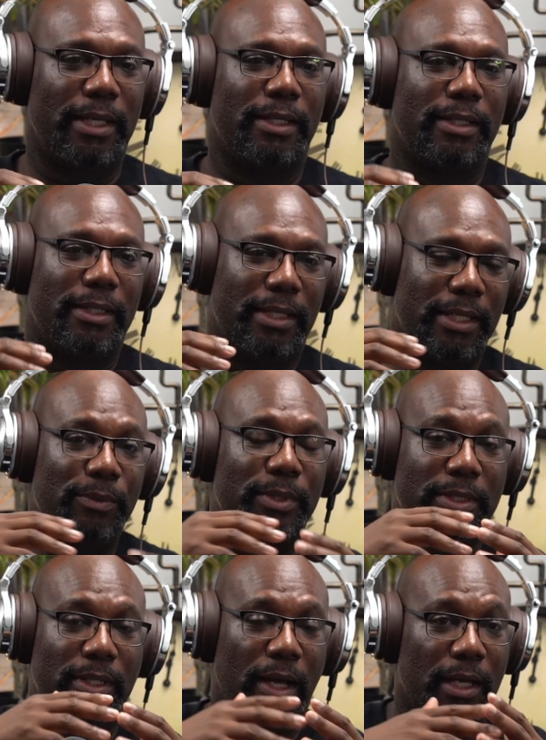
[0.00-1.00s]
right? He
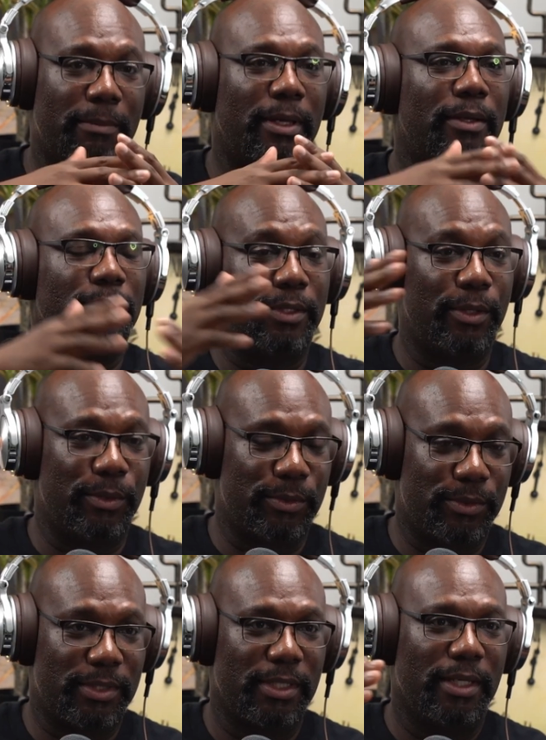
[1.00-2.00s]
would talk about
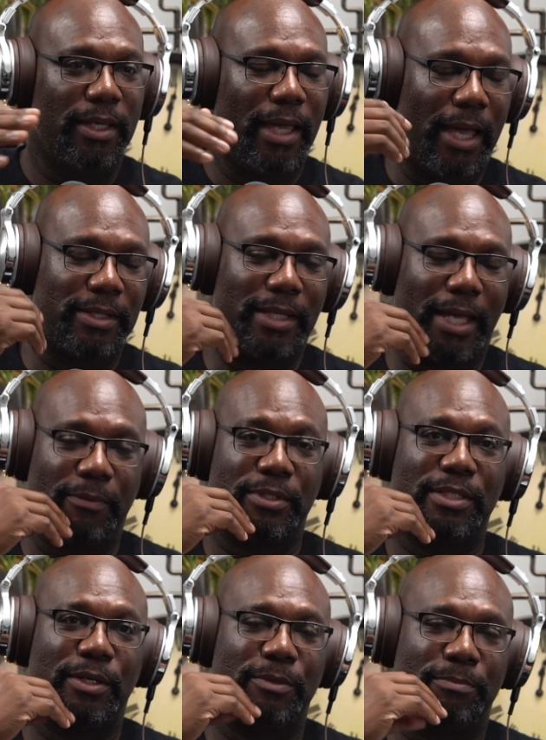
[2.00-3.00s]
those. I
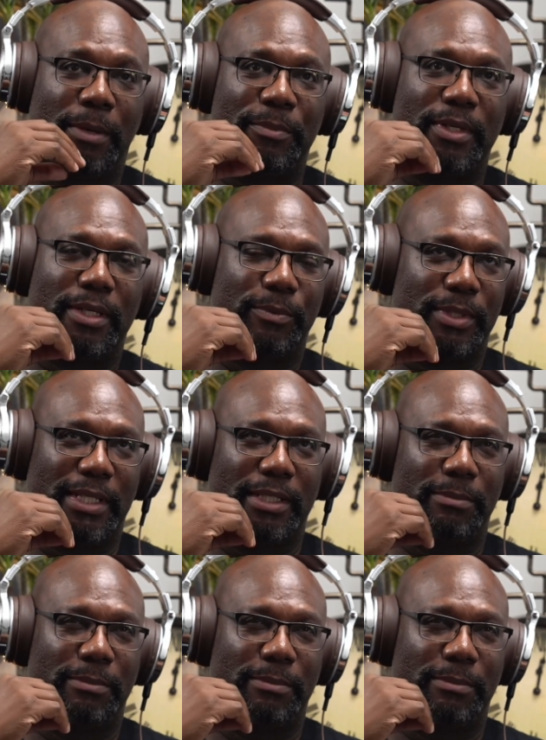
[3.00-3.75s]
still remember, was it